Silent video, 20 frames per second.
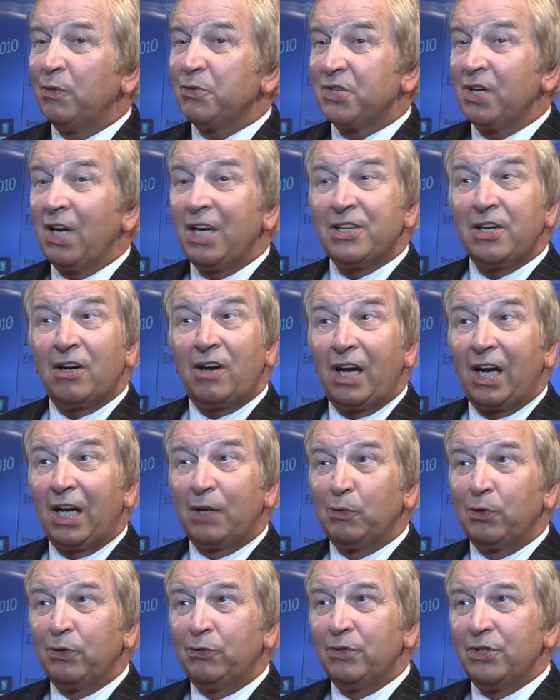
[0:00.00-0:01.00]
was an idea I
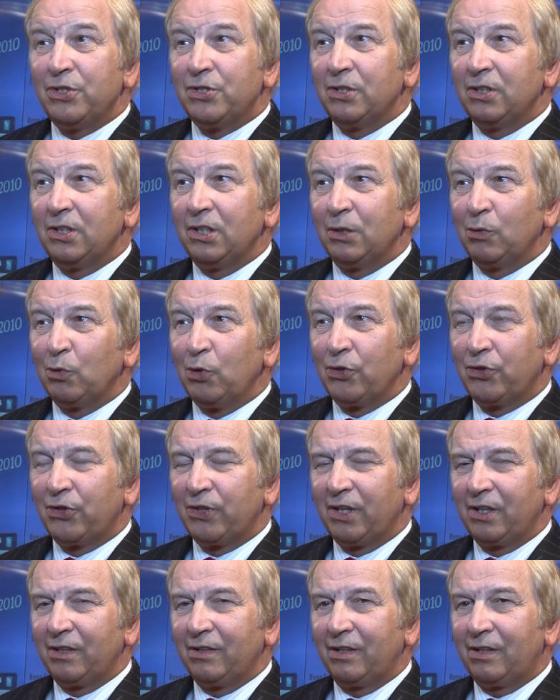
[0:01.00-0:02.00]
had with Richard
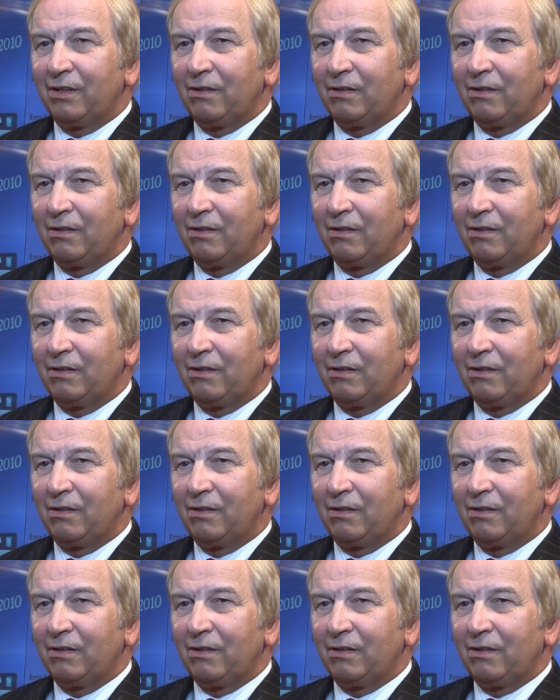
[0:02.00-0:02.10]
Gillingwater.